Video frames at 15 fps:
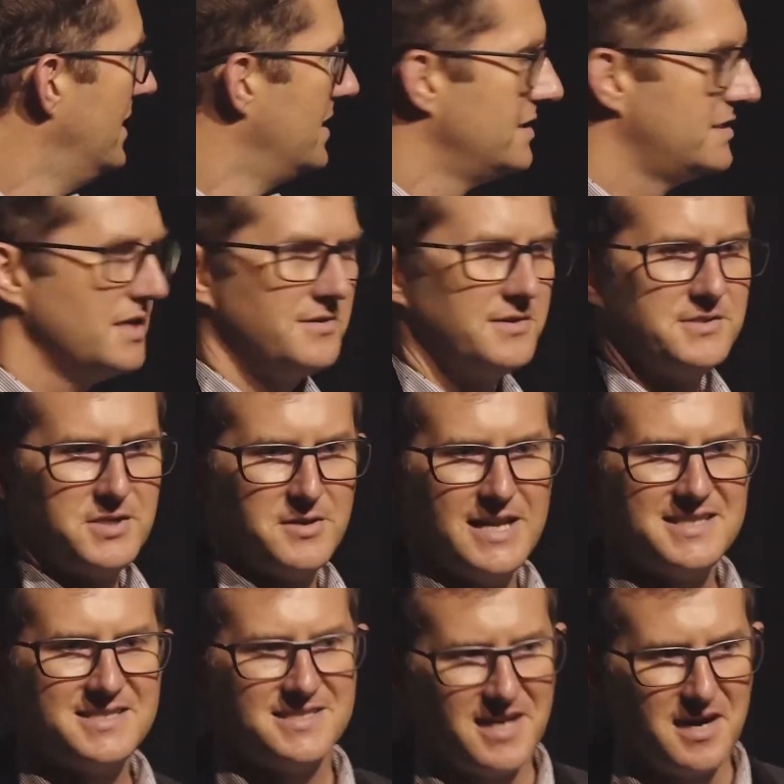So
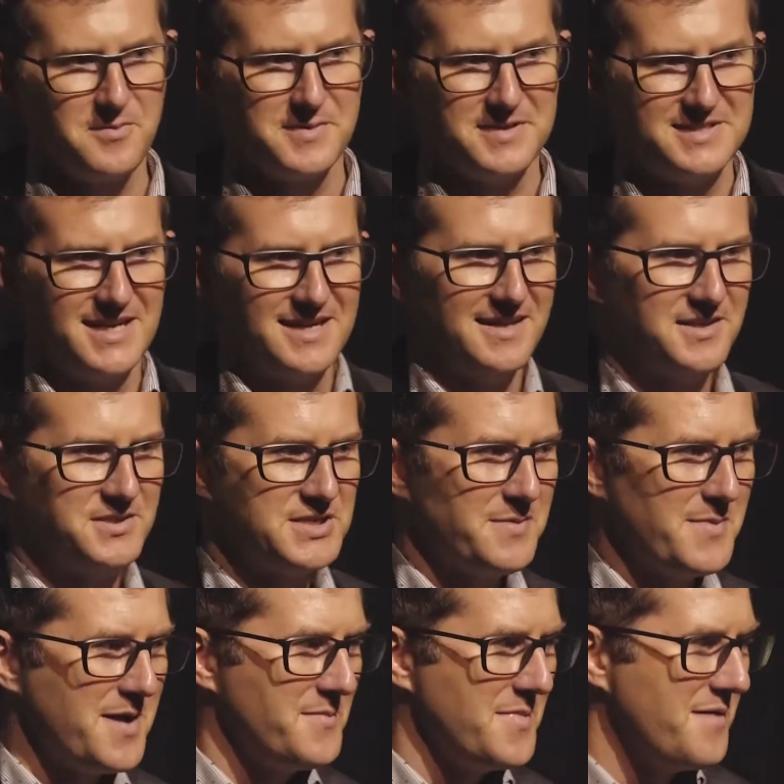let's start with technology. I
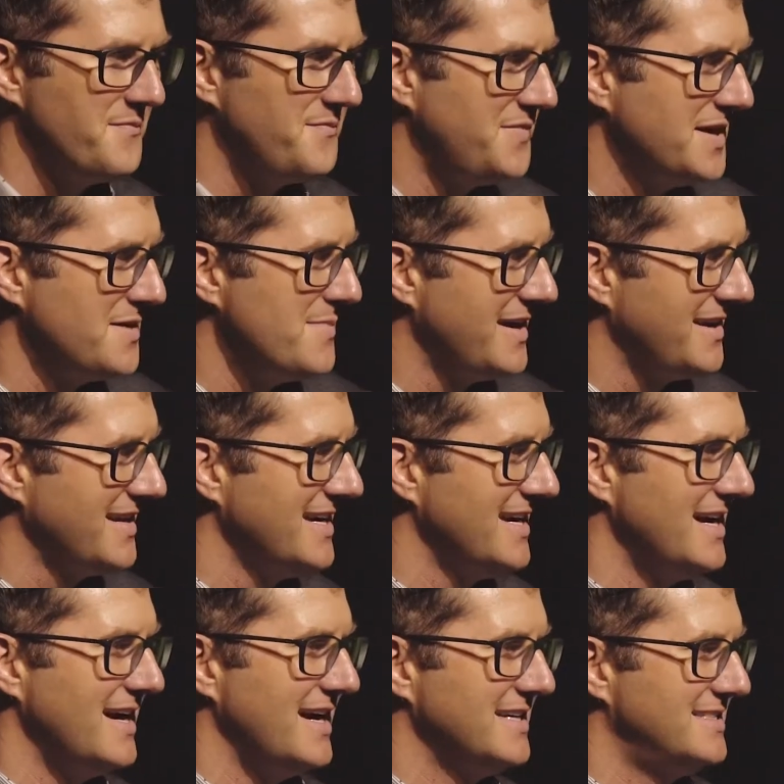mean, I'm fundamentally
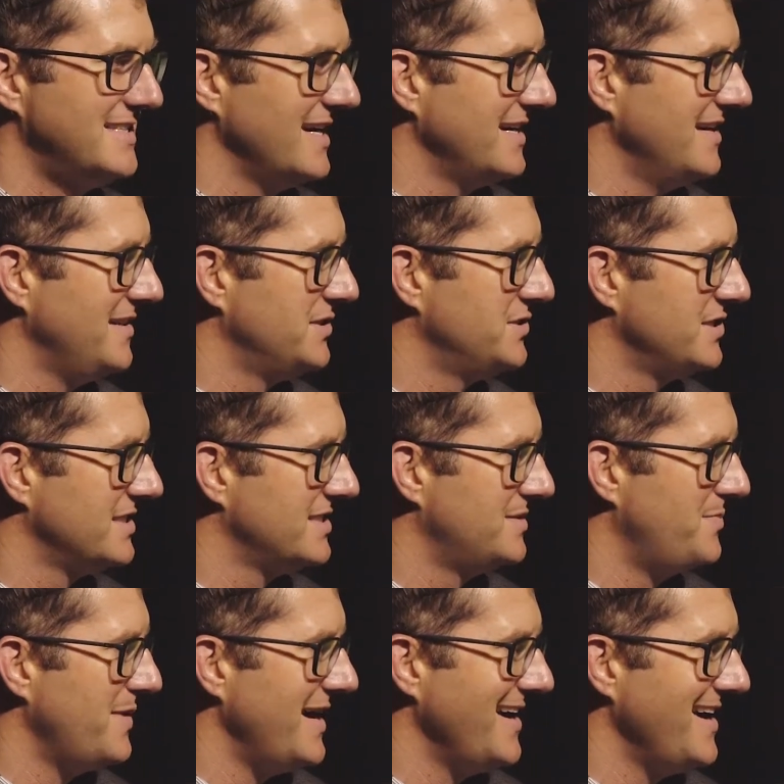a
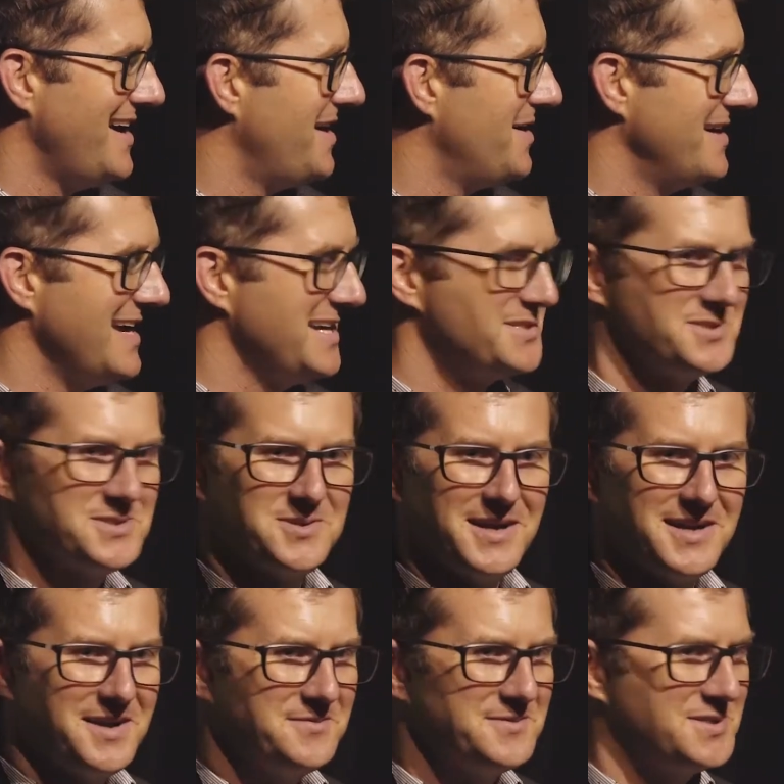technologist by nature, so I
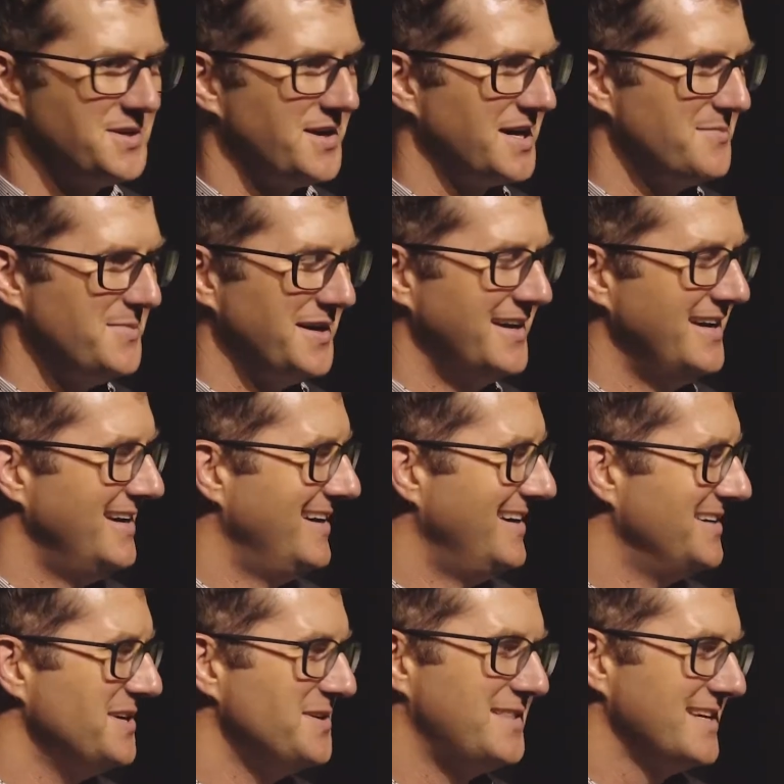love to talk about
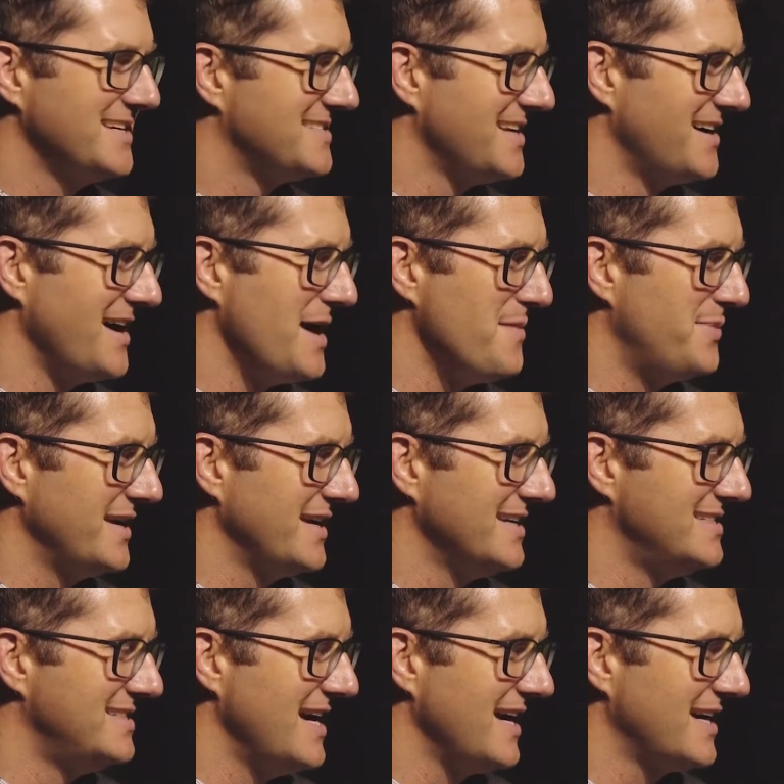new things that are happening
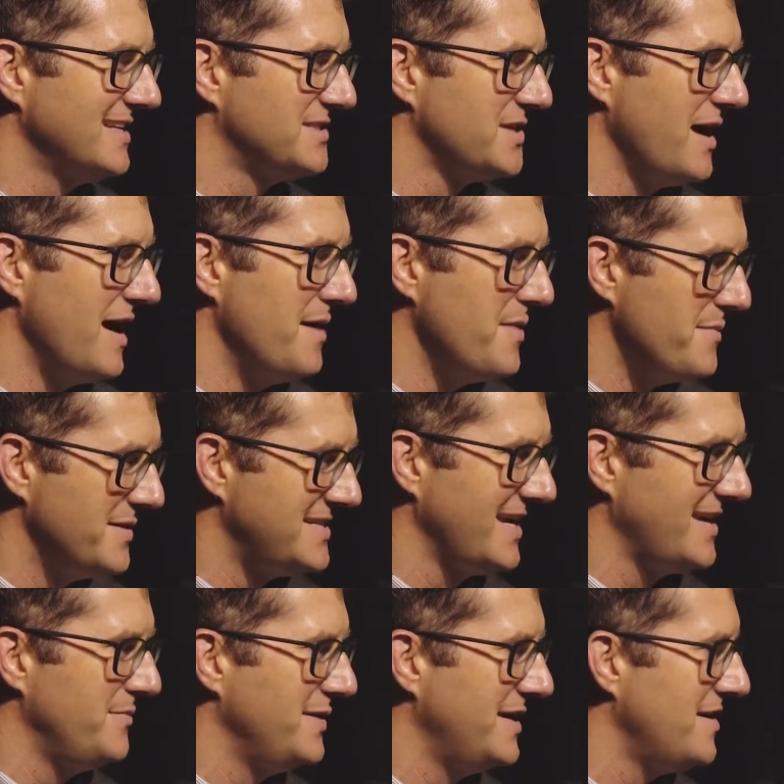in tech. And so I'm going to
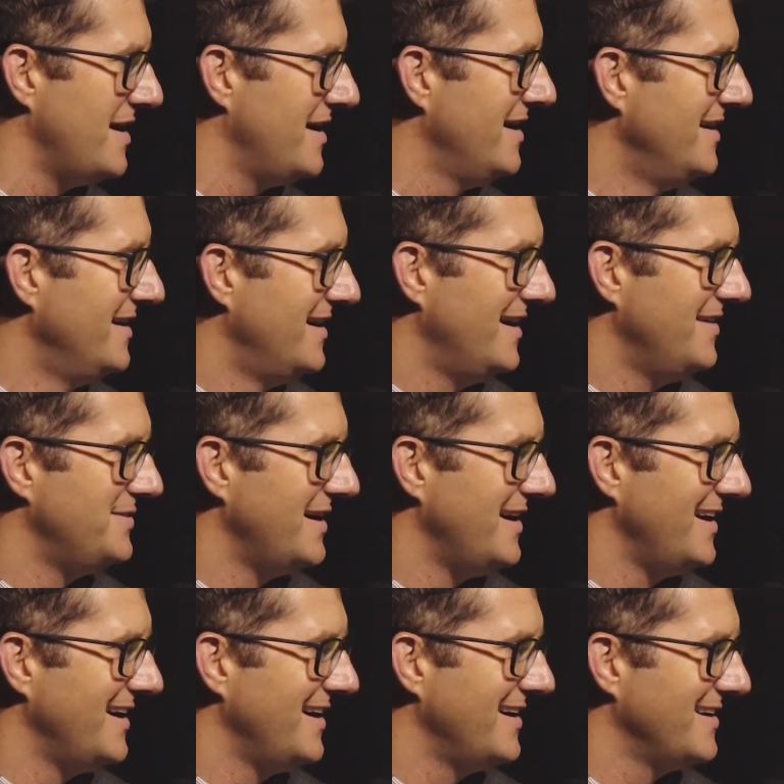take a bit of
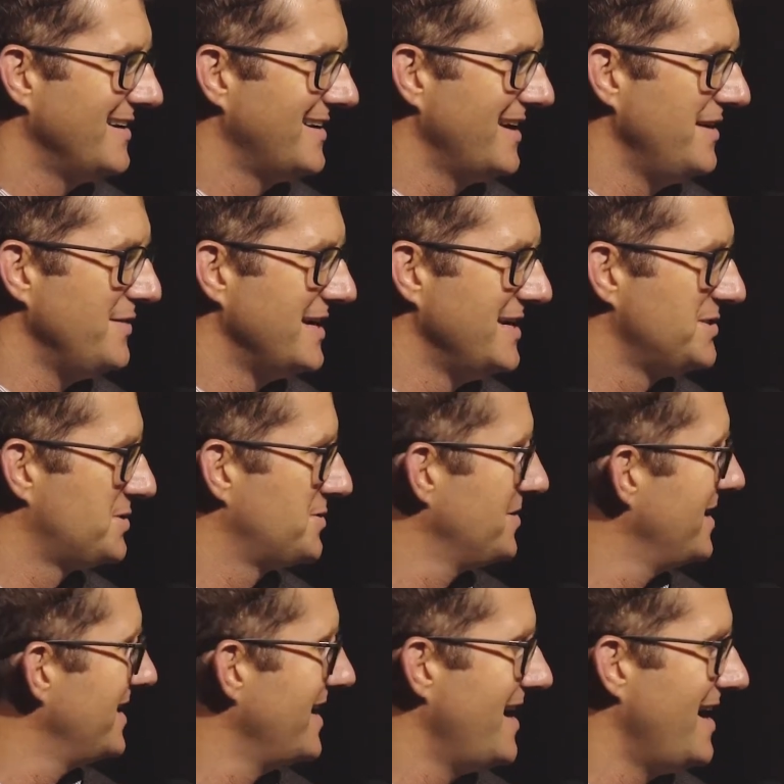a kind of a
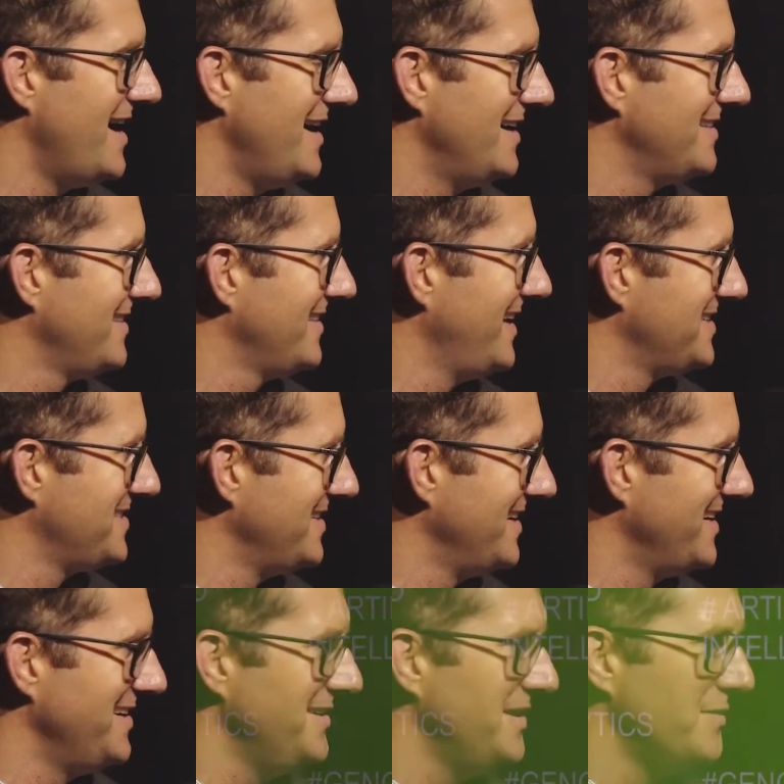history lesson
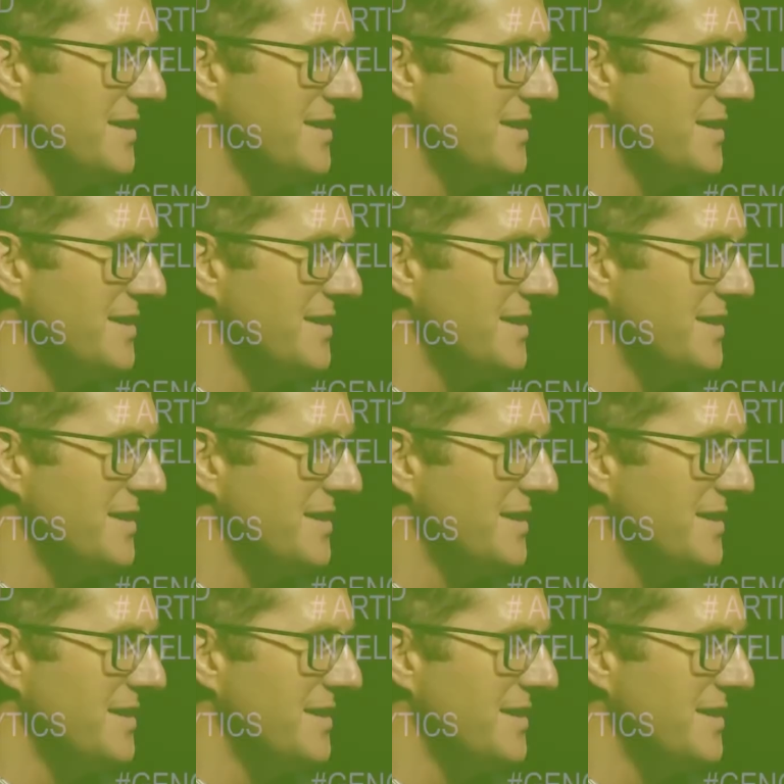here